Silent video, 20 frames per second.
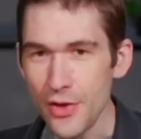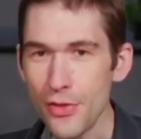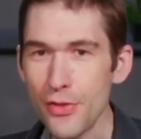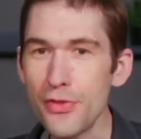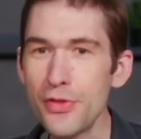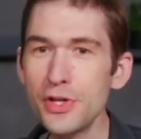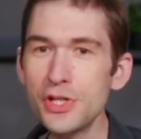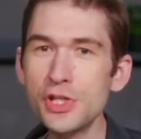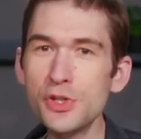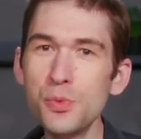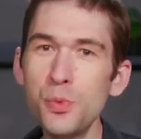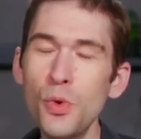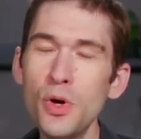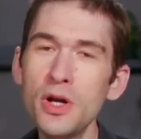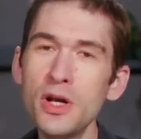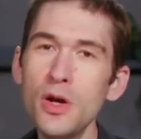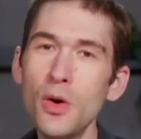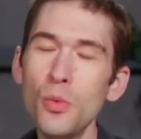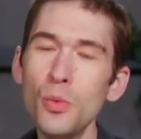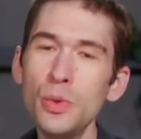This
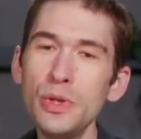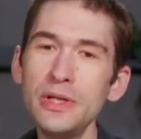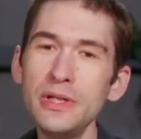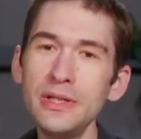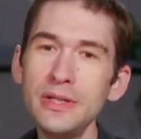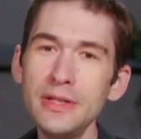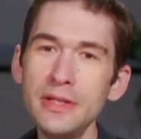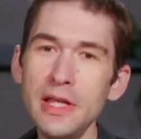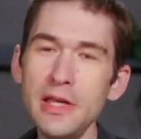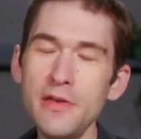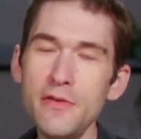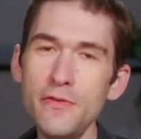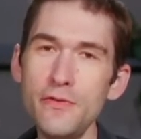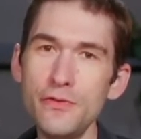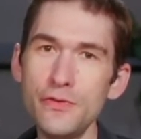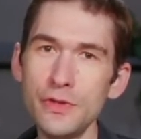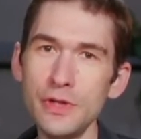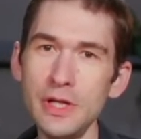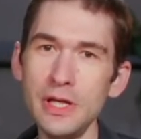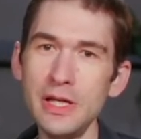one will
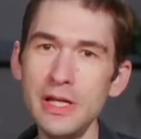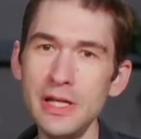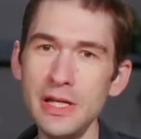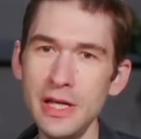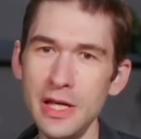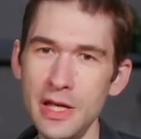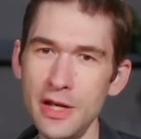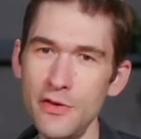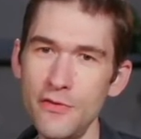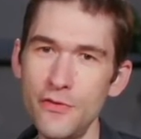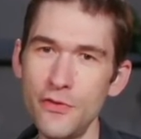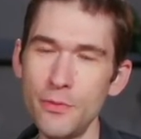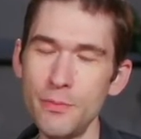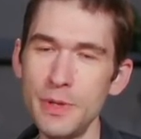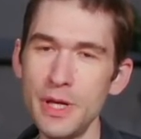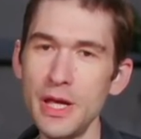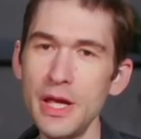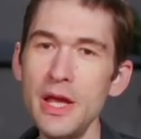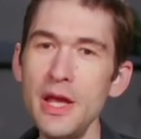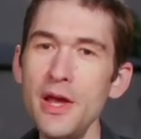live in
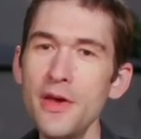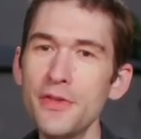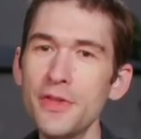infamy.